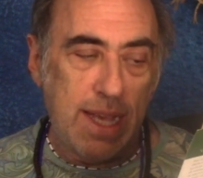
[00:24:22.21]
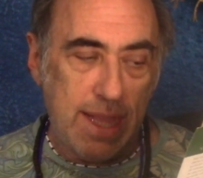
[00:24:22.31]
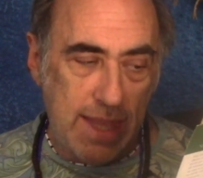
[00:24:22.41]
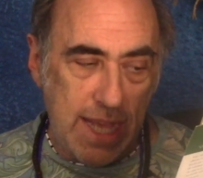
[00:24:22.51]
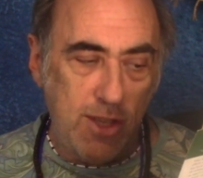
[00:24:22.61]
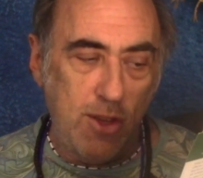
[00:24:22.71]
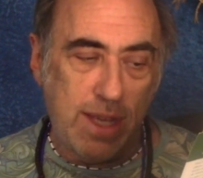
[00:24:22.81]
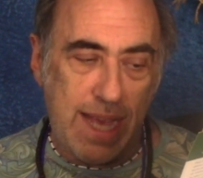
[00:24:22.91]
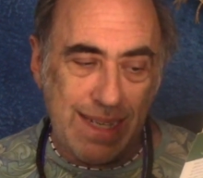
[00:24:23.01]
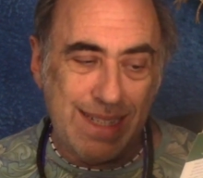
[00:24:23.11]
Then you
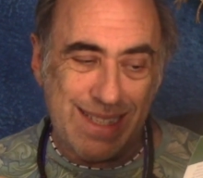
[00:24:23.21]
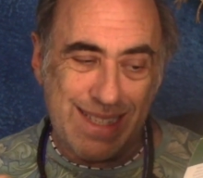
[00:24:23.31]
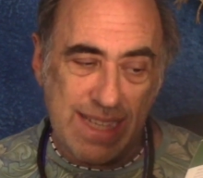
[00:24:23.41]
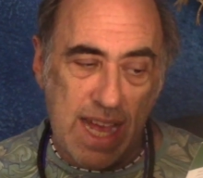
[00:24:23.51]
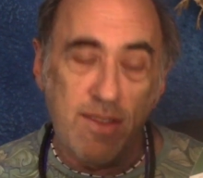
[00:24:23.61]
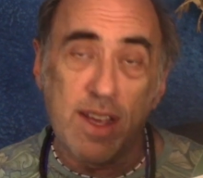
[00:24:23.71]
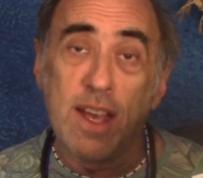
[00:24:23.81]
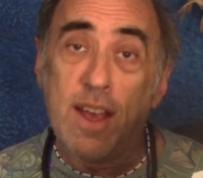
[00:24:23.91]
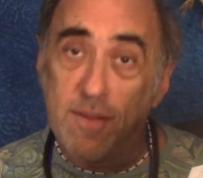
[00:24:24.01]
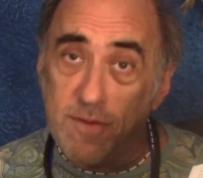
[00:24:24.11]
can discover
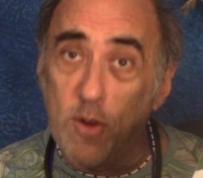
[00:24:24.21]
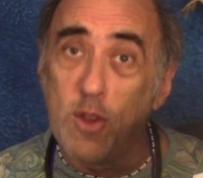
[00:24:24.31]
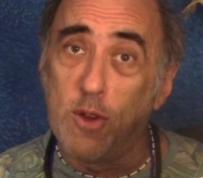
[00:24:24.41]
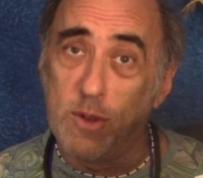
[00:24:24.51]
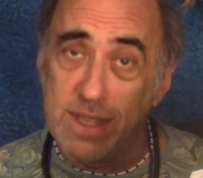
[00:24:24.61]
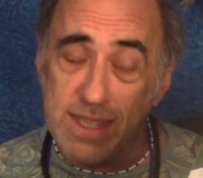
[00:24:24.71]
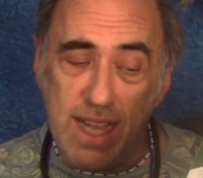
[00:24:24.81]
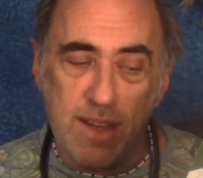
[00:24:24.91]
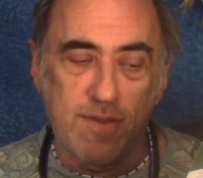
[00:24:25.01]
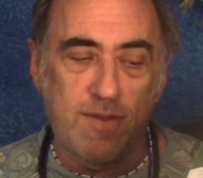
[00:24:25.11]
for
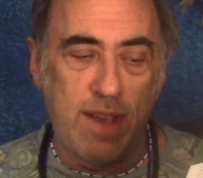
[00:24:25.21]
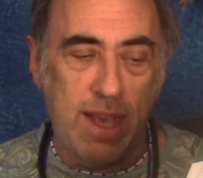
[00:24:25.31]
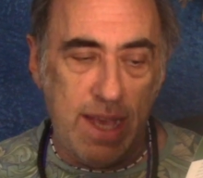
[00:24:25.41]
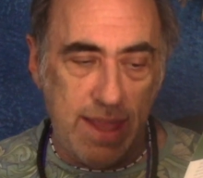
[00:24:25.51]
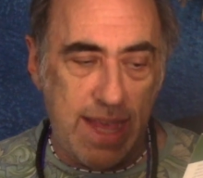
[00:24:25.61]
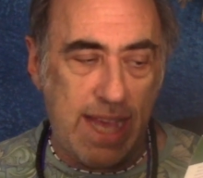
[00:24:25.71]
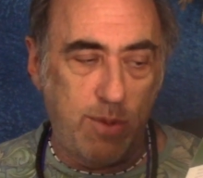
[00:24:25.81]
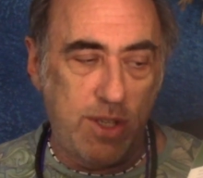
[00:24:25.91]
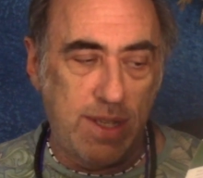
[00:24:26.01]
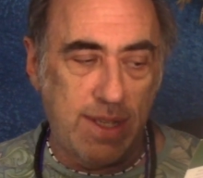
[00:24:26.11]
yourself that
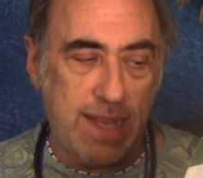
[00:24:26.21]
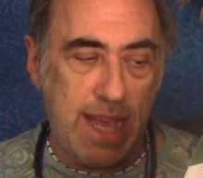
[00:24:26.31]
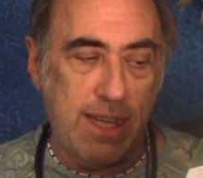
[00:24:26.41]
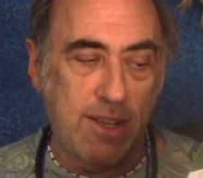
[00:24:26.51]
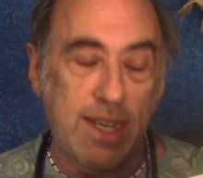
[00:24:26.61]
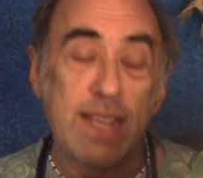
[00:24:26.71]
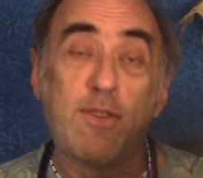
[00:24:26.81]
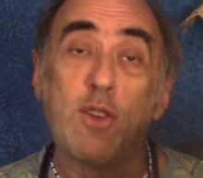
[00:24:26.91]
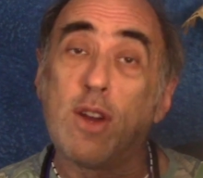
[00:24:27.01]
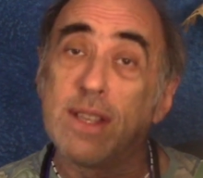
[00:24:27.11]
which is sacred if
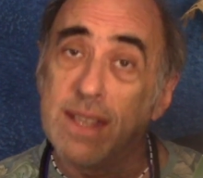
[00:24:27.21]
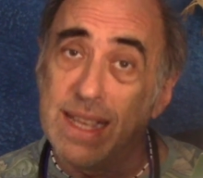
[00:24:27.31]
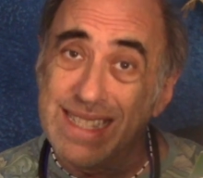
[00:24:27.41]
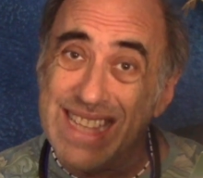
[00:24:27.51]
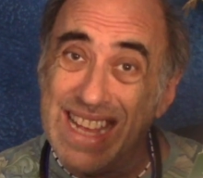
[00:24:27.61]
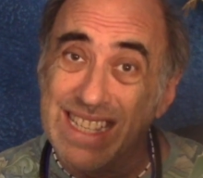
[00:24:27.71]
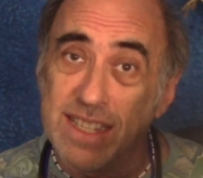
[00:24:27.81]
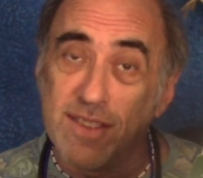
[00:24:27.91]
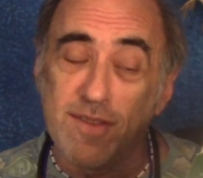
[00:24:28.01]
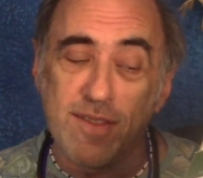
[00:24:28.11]
you are
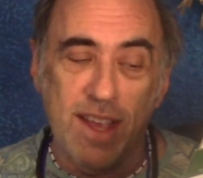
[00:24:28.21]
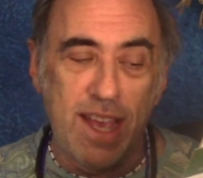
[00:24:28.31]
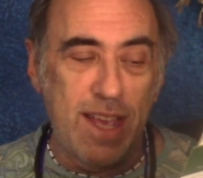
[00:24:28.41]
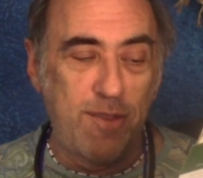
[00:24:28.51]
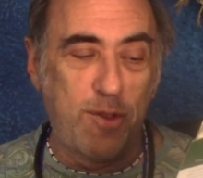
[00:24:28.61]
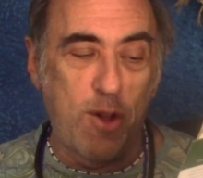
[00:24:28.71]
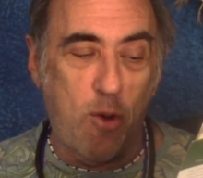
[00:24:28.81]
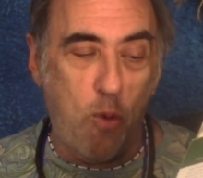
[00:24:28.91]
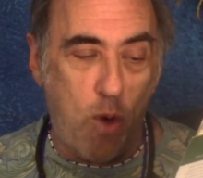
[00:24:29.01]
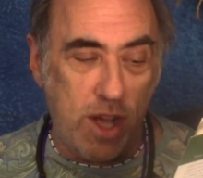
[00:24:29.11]
attentive, if you are
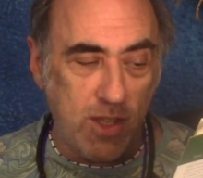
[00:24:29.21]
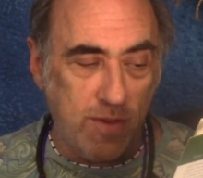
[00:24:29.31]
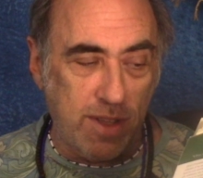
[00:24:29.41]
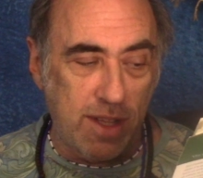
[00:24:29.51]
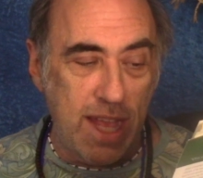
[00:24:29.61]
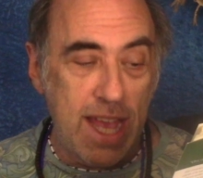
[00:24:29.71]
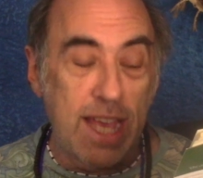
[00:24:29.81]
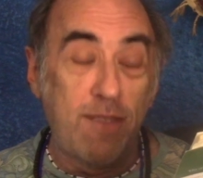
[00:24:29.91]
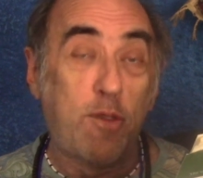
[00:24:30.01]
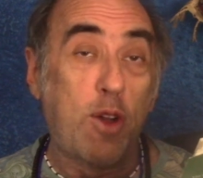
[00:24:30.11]
watchful,
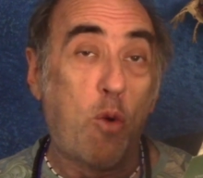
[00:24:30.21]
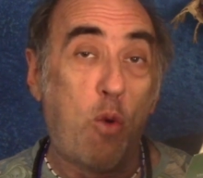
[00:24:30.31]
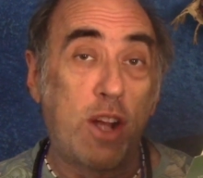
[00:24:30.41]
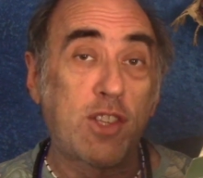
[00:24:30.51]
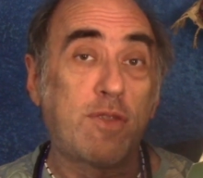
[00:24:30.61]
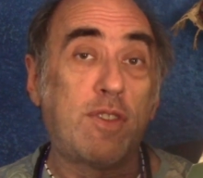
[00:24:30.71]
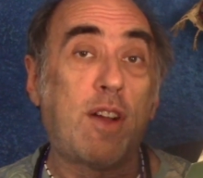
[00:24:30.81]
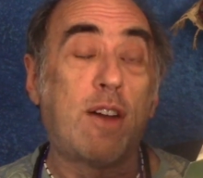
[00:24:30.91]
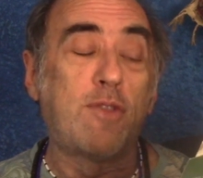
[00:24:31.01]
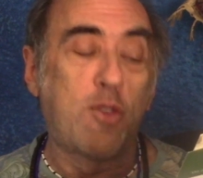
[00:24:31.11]
if you are watchful
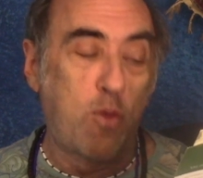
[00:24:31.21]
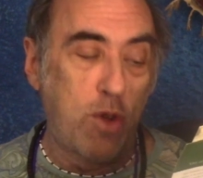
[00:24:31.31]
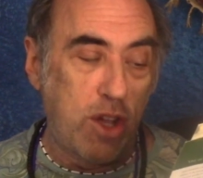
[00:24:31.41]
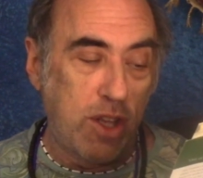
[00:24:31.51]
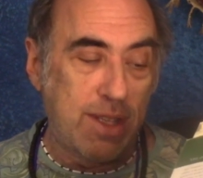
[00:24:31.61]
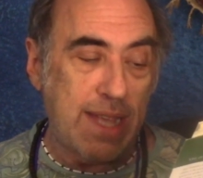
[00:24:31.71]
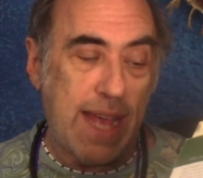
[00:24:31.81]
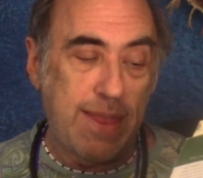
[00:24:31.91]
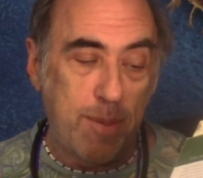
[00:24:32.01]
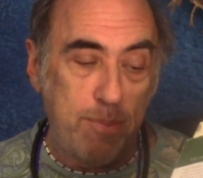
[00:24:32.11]
of your words
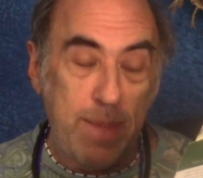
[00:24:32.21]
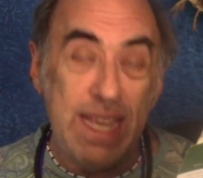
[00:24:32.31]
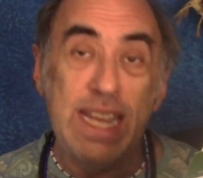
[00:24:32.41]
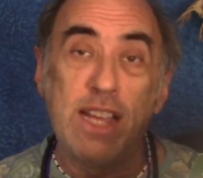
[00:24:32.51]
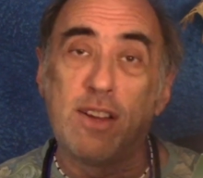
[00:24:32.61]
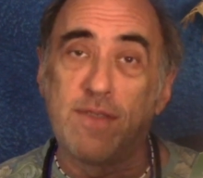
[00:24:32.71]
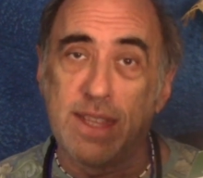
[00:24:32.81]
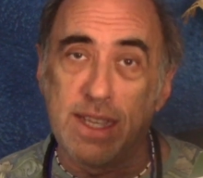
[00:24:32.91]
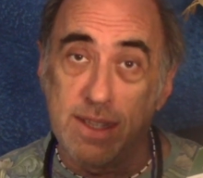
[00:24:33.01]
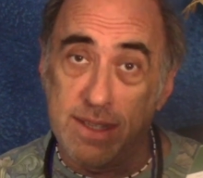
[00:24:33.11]
and the meaning of
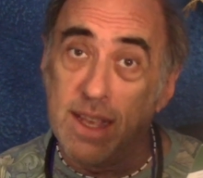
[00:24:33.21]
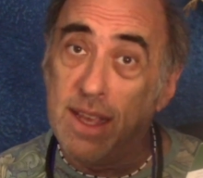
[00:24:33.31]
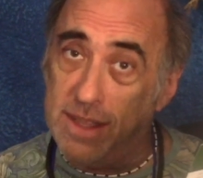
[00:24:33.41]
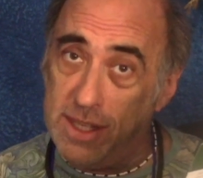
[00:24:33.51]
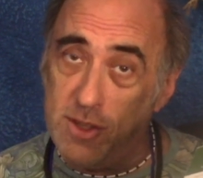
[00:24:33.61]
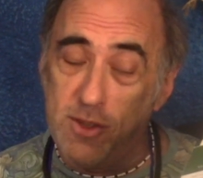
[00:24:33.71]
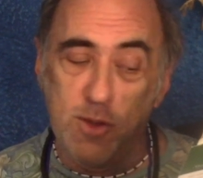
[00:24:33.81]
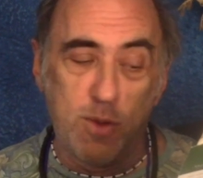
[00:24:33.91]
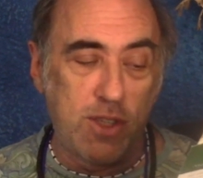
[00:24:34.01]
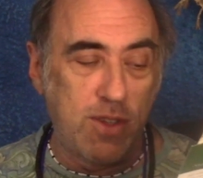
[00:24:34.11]
things, that you do
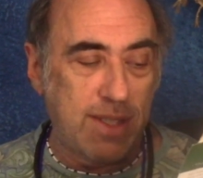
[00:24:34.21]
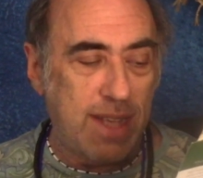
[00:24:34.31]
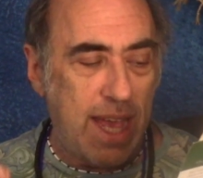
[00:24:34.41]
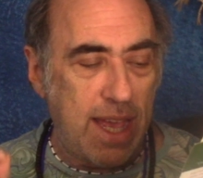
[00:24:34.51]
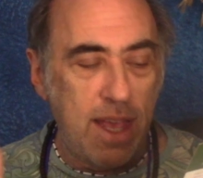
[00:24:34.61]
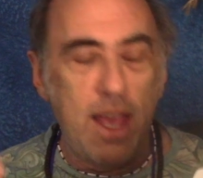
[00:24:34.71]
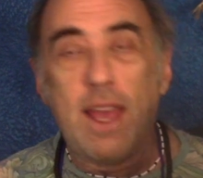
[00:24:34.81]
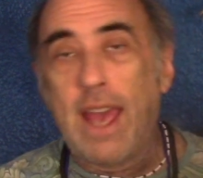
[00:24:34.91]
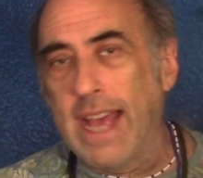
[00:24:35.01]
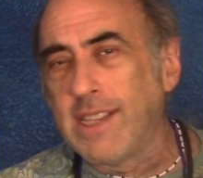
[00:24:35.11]
what you say.
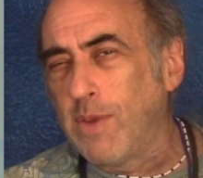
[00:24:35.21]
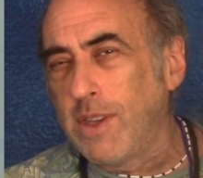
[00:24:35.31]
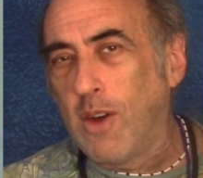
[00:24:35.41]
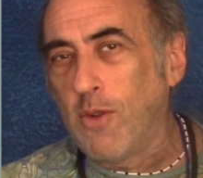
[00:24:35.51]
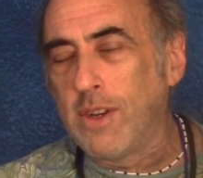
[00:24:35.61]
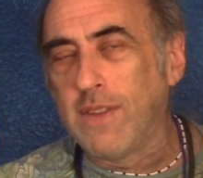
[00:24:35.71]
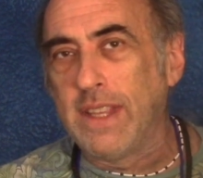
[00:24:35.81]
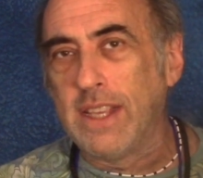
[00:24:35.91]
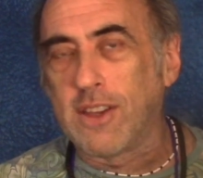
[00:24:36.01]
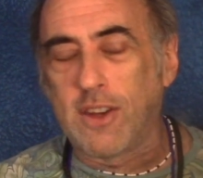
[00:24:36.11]
As we know, all of
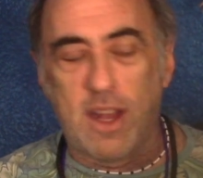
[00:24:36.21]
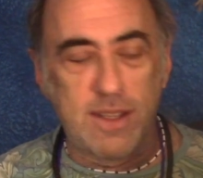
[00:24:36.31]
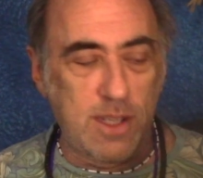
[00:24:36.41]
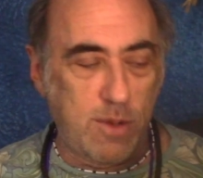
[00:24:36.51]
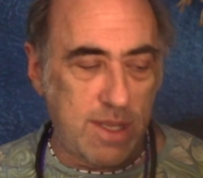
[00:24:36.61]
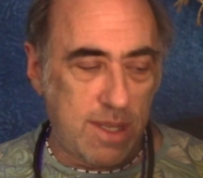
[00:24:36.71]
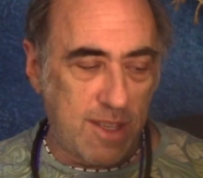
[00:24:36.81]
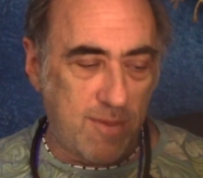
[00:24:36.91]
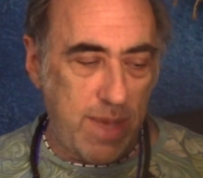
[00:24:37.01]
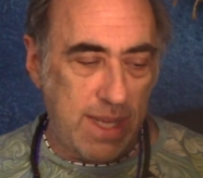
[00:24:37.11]
these are consequences
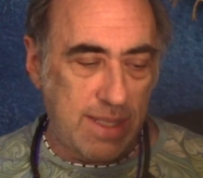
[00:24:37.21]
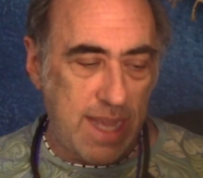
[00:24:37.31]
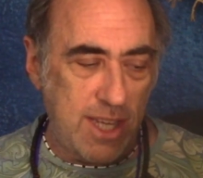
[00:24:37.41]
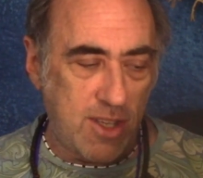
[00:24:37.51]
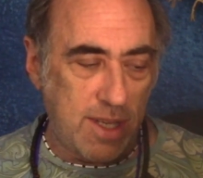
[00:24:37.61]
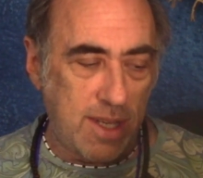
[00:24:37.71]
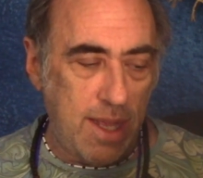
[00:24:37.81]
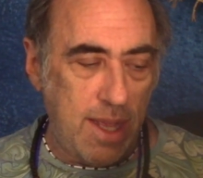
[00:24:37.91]
of meditation.